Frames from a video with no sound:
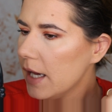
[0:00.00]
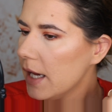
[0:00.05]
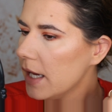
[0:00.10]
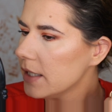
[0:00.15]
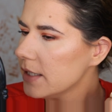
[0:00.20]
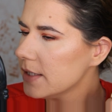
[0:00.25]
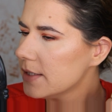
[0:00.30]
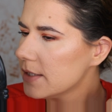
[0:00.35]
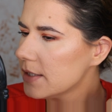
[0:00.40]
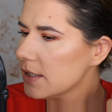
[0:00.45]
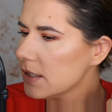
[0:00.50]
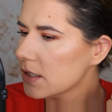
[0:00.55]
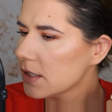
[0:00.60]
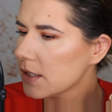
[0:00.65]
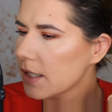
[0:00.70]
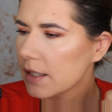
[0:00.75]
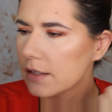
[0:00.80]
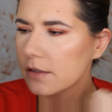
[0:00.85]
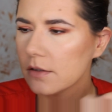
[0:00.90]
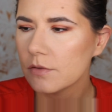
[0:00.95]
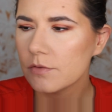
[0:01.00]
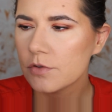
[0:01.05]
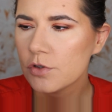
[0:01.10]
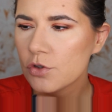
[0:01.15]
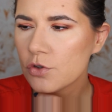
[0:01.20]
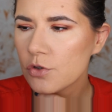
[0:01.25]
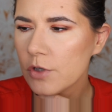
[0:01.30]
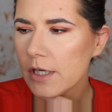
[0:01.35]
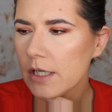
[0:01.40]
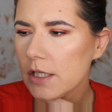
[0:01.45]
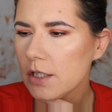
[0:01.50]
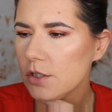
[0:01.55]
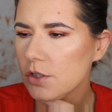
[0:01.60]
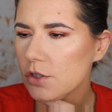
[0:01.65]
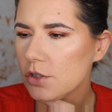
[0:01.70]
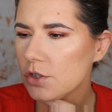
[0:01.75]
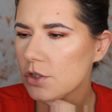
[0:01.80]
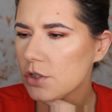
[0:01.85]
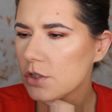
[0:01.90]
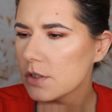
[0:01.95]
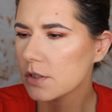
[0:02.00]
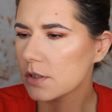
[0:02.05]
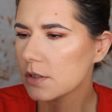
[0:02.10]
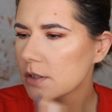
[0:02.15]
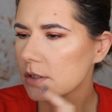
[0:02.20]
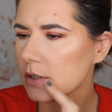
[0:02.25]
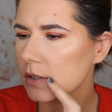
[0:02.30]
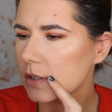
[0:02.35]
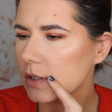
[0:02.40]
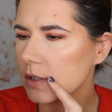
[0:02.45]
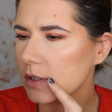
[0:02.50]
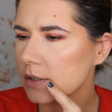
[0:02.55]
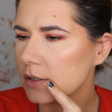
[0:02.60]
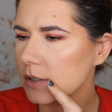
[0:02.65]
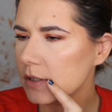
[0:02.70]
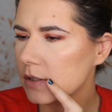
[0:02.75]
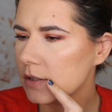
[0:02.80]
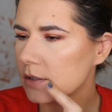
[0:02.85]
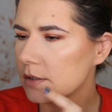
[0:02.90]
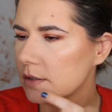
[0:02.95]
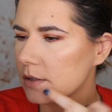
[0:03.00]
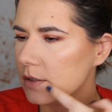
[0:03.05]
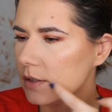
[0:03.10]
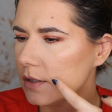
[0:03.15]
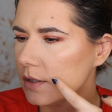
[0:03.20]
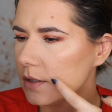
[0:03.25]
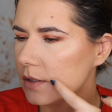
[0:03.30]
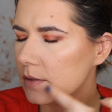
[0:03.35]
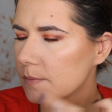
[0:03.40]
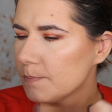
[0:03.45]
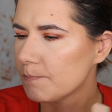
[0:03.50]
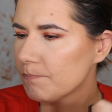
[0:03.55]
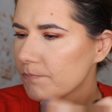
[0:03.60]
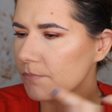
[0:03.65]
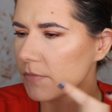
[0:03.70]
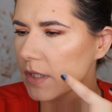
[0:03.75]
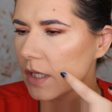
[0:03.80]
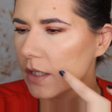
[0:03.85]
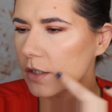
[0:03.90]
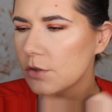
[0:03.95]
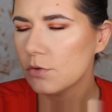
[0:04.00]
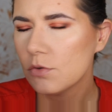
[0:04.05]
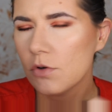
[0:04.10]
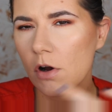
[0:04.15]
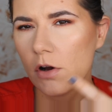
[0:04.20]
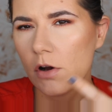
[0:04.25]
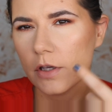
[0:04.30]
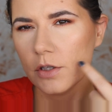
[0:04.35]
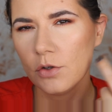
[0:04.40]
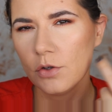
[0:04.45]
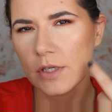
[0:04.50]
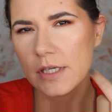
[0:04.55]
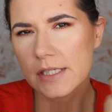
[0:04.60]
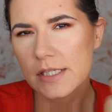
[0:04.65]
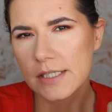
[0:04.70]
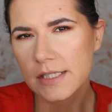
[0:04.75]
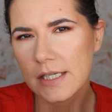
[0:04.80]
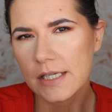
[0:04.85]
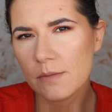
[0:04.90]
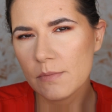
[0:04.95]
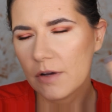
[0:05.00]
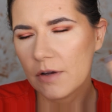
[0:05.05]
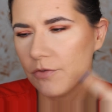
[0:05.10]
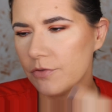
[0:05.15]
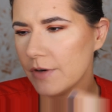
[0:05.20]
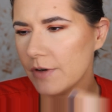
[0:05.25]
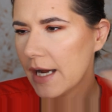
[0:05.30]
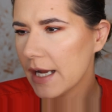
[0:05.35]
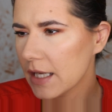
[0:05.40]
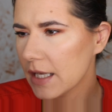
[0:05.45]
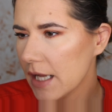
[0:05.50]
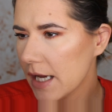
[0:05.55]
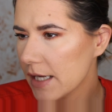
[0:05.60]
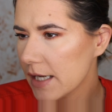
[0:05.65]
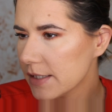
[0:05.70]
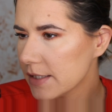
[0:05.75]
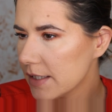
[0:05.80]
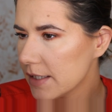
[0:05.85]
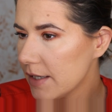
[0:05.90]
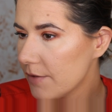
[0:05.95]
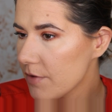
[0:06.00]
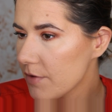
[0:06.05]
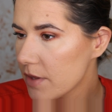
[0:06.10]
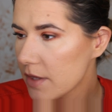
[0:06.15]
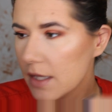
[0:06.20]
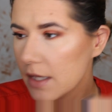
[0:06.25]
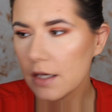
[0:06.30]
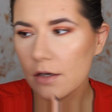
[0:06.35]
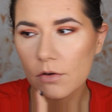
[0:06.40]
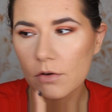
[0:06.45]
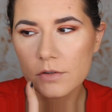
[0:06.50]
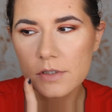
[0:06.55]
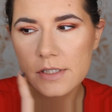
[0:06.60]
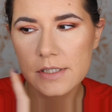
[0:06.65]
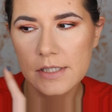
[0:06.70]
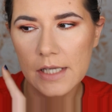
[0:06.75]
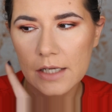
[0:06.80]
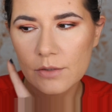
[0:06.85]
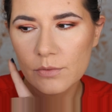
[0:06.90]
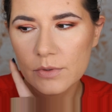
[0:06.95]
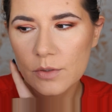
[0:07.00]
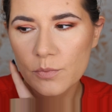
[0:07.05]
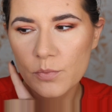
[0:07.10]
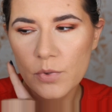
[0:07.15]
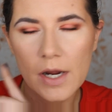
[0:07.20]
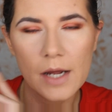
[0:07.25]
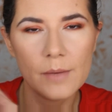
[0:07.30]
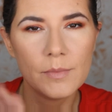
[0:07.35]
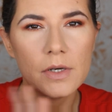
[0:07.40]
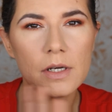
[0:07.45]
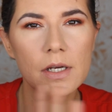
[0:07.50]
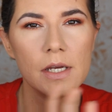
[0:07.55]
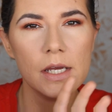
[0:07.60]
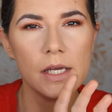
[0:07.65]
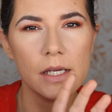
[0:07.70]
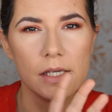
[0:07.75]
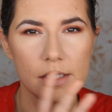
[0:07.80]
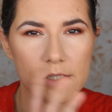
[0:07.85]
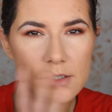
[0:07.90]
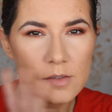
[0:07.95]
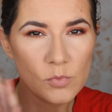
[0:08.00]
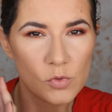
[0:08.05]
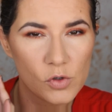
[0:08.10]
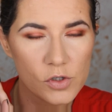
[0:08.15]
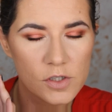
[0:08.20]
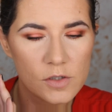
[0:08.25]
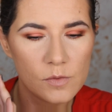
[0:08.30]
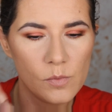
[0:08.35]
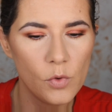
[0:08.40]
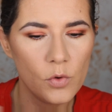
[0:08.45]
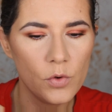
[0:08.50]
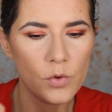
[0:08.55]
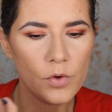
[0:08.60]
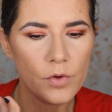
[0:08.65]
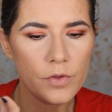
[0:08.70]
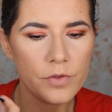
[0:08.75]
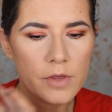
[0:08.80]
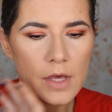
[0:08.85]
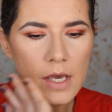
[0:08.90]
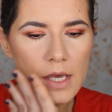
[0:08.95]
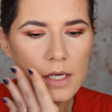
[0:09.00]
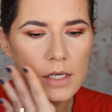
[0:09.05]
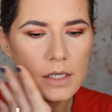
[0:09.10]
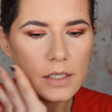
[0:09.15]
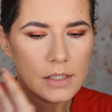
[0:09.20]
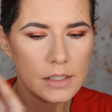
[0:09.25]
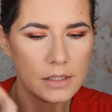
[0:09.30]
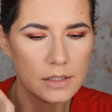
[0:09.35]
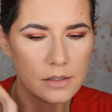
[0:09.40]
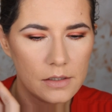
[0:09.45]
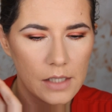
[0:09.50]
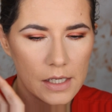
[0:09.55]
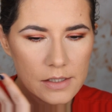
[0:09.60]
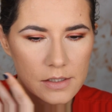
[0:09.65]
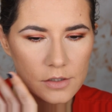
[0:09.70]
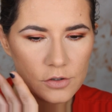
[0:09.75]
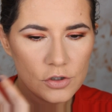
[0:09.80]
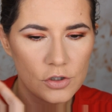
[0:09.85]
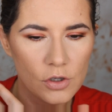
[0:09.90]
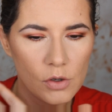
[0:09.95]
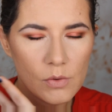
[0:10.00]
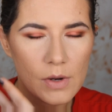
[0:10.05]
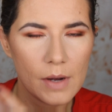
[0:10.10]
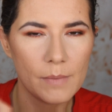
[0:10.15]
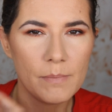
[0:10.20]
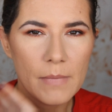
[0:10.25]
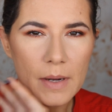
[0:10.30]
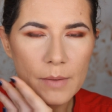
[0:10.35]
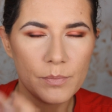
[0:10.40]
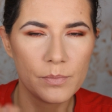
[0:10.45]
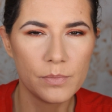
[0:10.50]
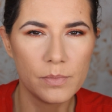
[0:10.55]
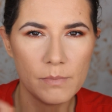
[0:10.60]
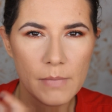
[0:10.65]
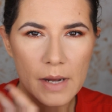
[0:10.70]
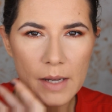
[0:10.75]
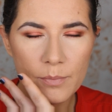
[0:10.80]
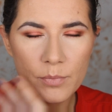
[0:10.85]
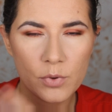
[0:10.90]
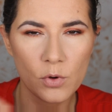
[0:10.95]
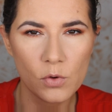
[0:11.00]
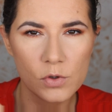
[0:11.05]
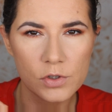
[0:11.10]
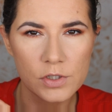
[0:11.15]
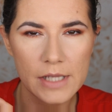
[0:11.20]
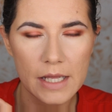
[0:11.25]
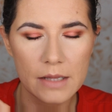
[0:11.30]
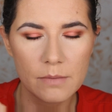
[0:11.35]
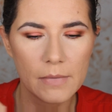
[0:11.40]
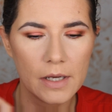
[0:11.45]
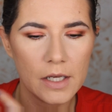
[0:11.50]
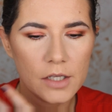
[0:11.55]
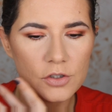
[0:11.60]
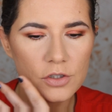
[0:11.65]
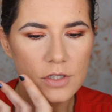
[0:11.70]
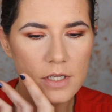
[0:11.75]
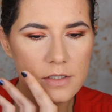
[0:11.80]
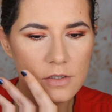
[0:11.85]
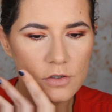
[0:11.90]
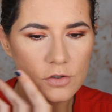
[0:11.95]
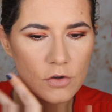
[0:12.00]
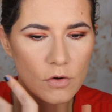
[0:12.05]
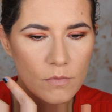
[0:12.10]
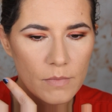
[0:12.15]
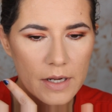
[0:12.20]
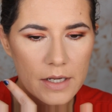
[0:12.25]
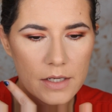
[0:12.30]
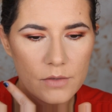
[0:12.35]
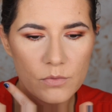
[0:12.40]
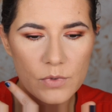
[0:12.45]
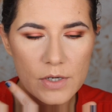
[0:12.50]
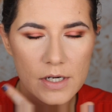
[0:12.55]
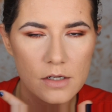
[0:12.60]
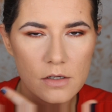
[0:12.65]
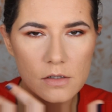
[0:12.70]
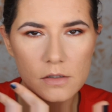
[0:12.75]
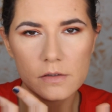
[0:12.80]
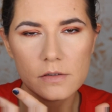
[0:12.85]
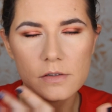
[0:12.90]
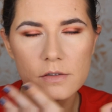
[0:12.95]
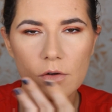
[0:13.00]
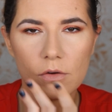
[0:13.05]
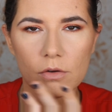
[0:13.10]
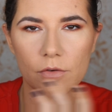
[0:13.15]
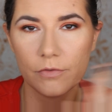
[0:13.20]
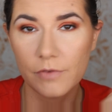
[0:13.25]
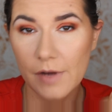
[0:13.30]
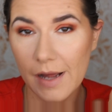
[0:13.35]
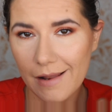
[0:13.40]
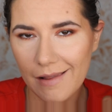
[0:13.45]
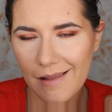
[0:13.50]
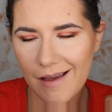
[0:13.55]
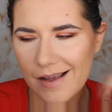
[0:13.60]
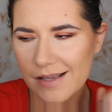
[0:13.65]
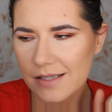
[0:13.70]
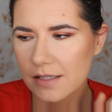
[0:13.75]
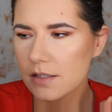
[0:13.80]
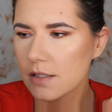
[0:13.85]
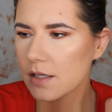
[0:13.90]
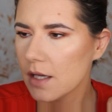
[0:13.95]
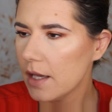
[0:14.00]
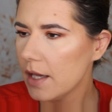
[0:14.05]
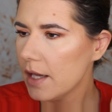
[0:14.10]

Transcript: and it sits kind of strange it, you, you can see my fine lines and everything on the side with the primer it's more smooth it doesn't show up my, my pores that much doesn't show my wrinkles or fine lines